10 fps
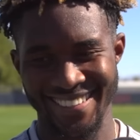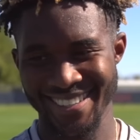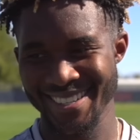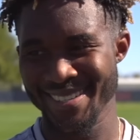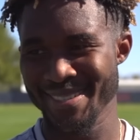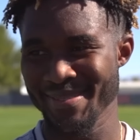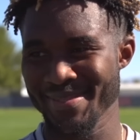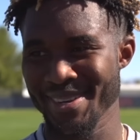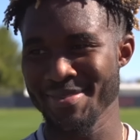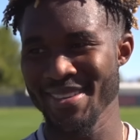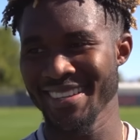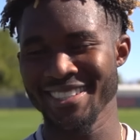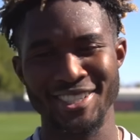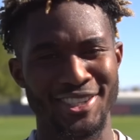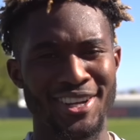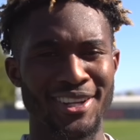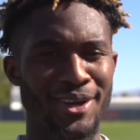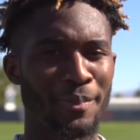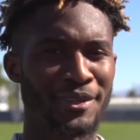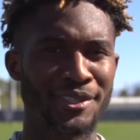I mean, it's just another
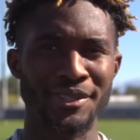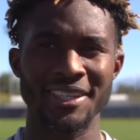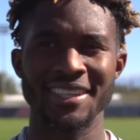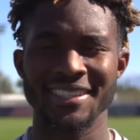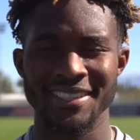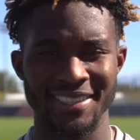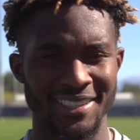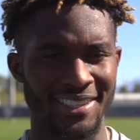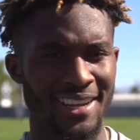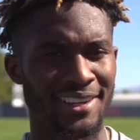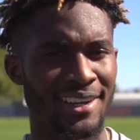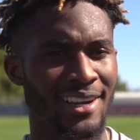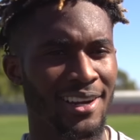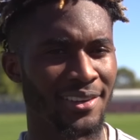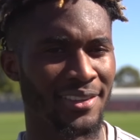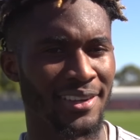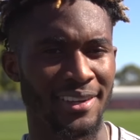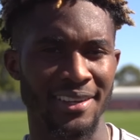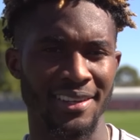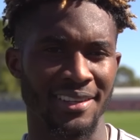opportunity to kind of go out
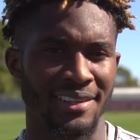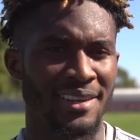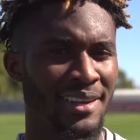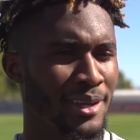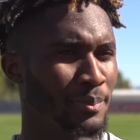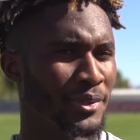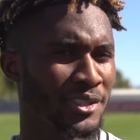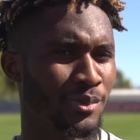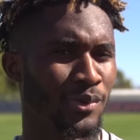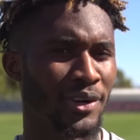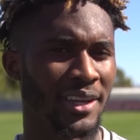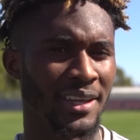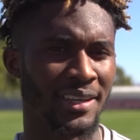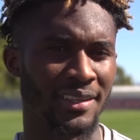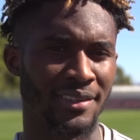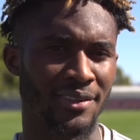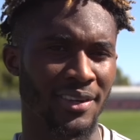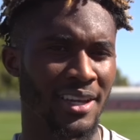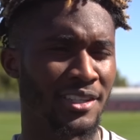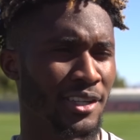there and put some work in, you know,
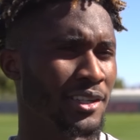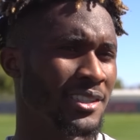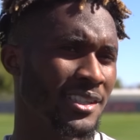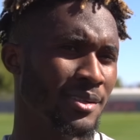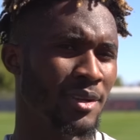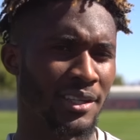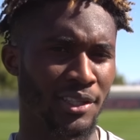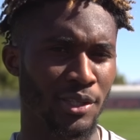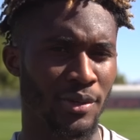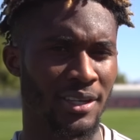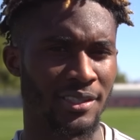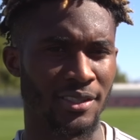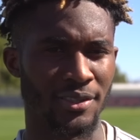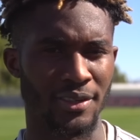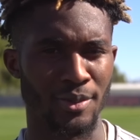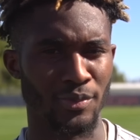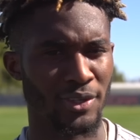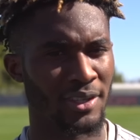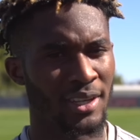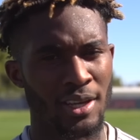against a good team like the U.S., you know,
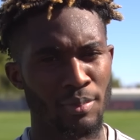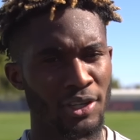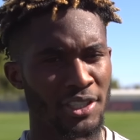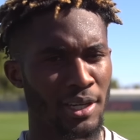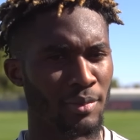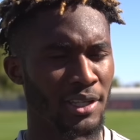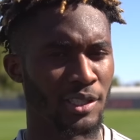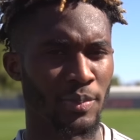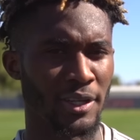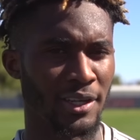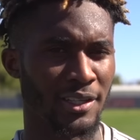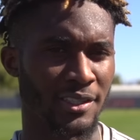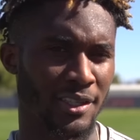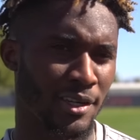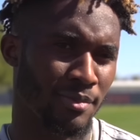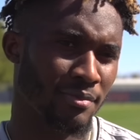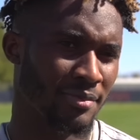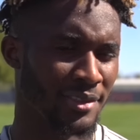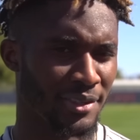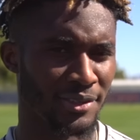with a bunch of MLS players,
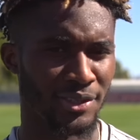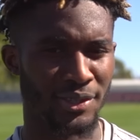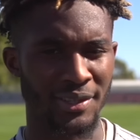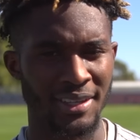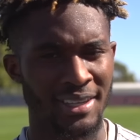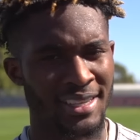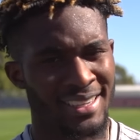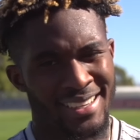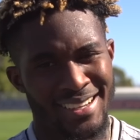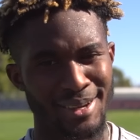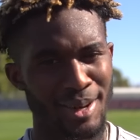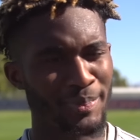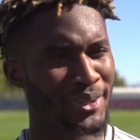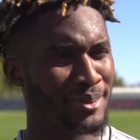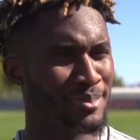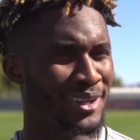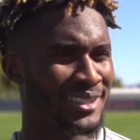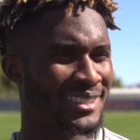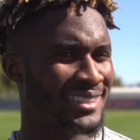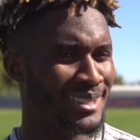you know, so I'm pretty
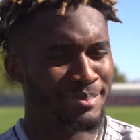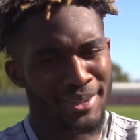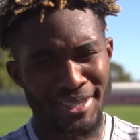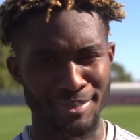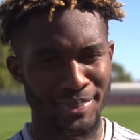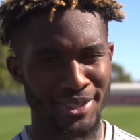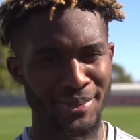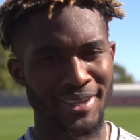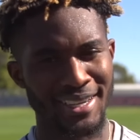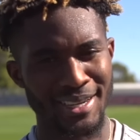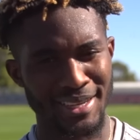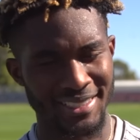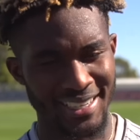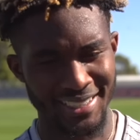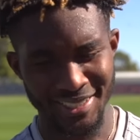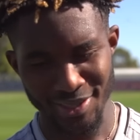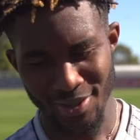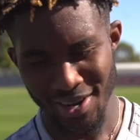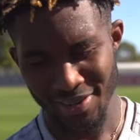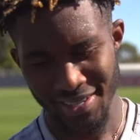buzzed. I'm pretty excited to
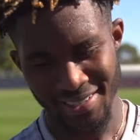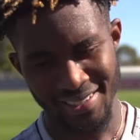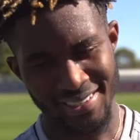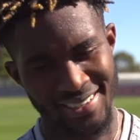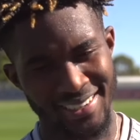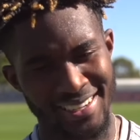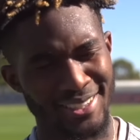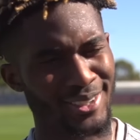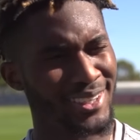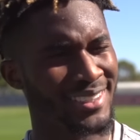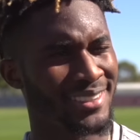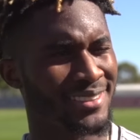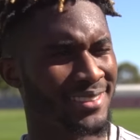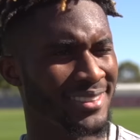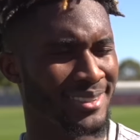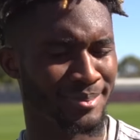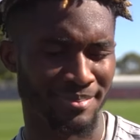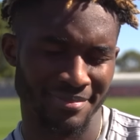go out and get started, you know.